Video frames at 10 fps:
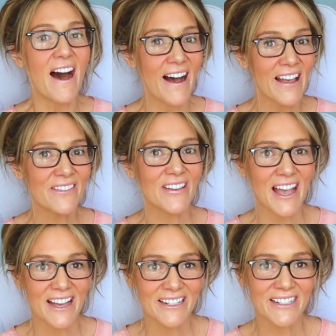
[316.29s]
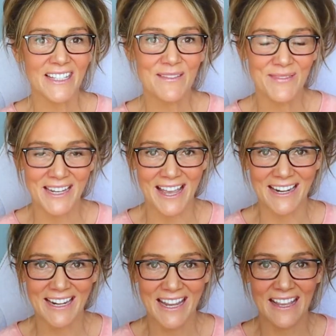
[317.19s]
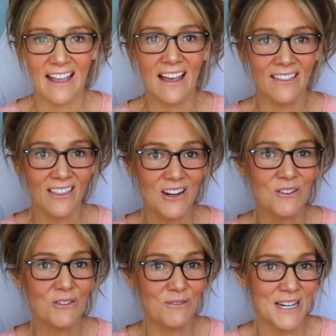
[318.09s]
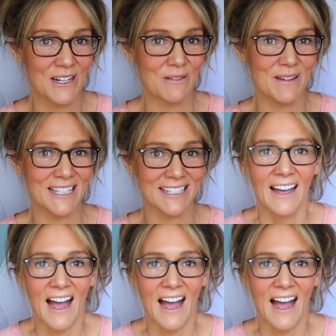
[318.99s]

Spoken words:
I've actually been editing a little quicker because